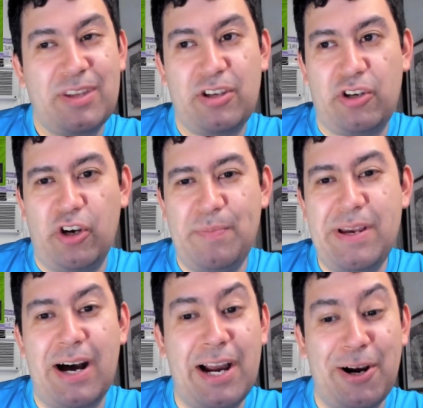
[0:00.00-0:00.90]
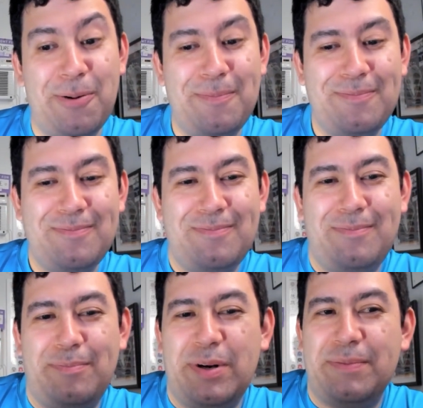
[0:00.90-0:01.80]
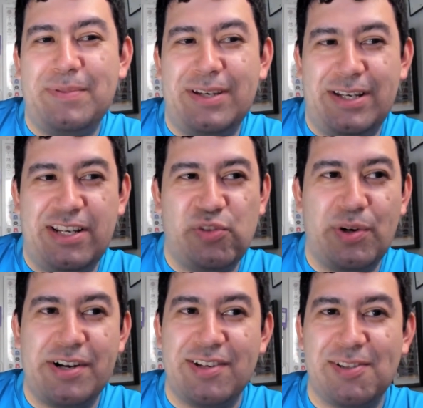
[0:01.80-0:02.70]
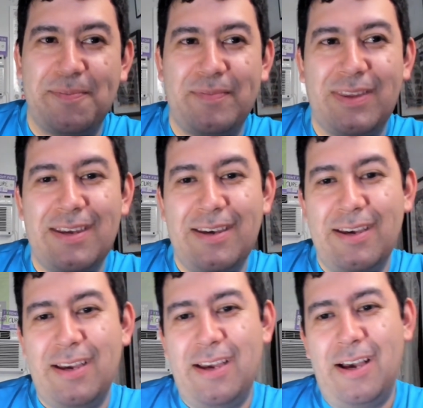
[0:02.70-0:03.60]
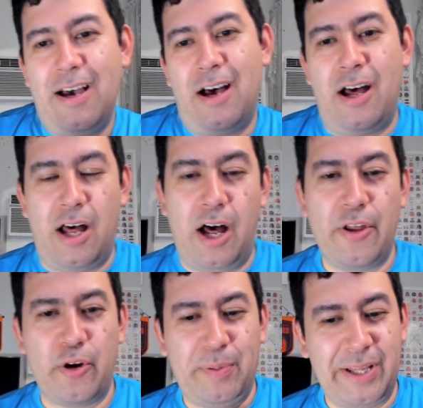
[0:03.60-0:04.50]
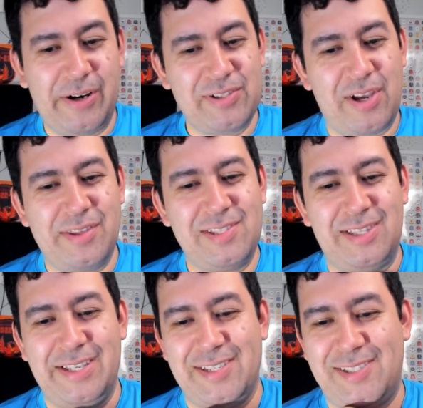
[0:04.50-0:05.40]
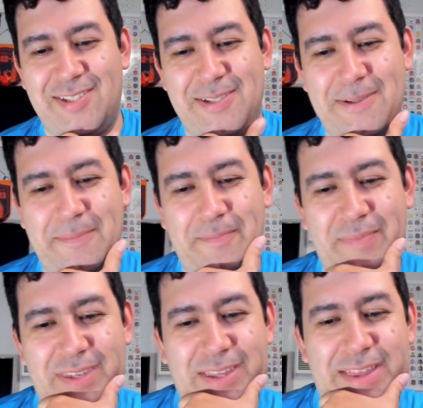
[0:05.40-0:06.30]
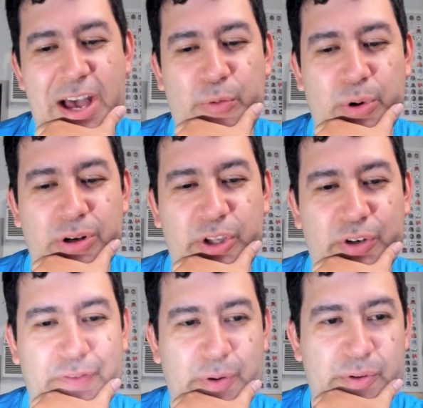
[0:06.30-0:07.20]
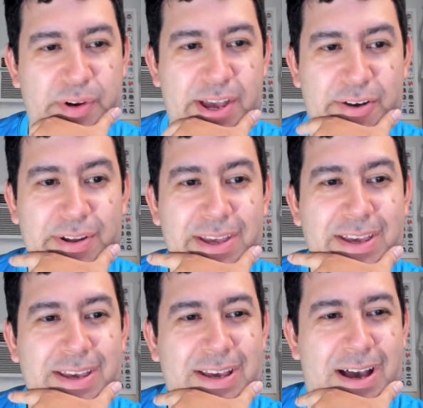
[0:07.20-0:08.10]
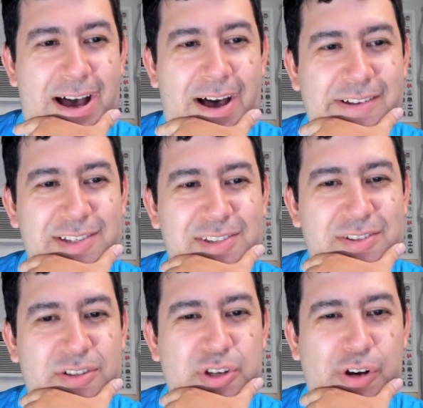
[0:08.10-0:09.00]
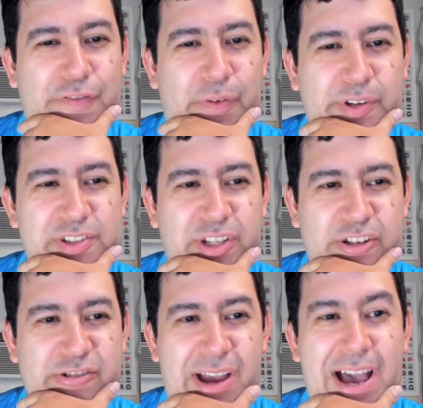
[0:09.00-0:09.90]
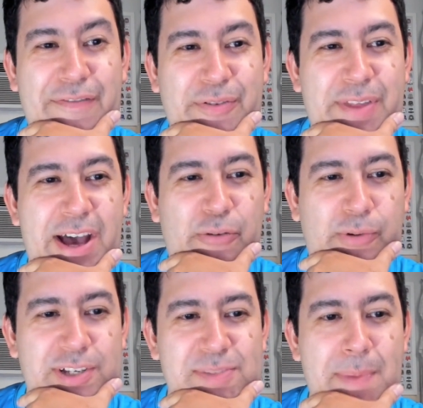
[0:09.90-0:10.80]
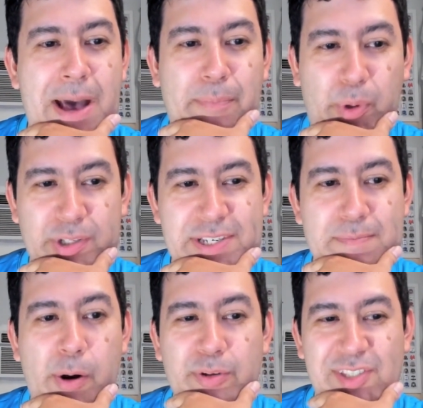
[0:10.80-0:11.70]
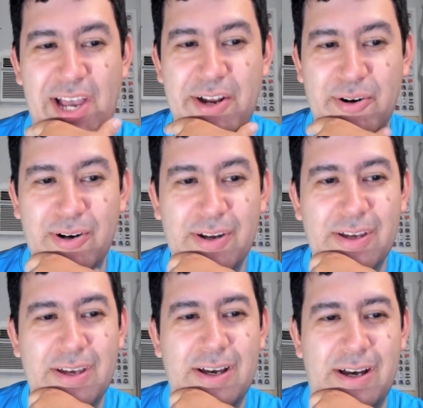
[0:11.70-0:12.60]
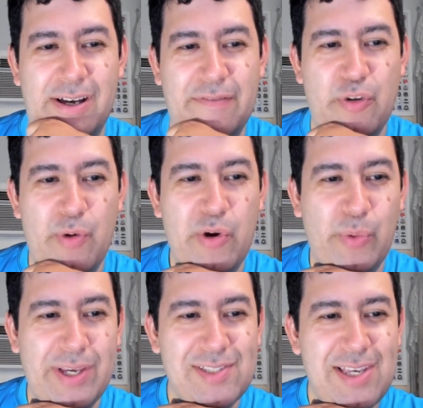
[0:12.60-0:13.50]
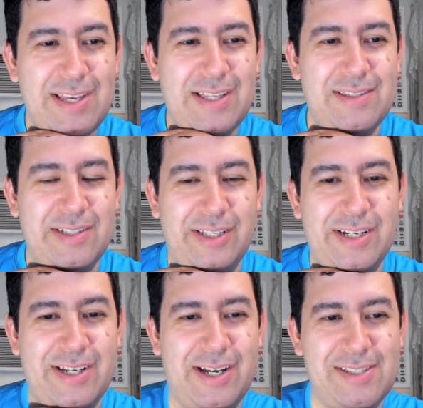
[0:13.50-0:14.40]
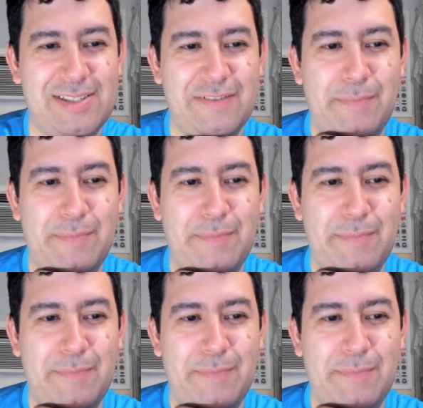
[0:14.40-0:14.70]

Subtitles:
Could be higher, but it is what it is. Other players on this list that were a little further down, I'll just go full disclosure. After that was Matt Boldy, Mo Sider of the Red Wings, Dylan Cousins of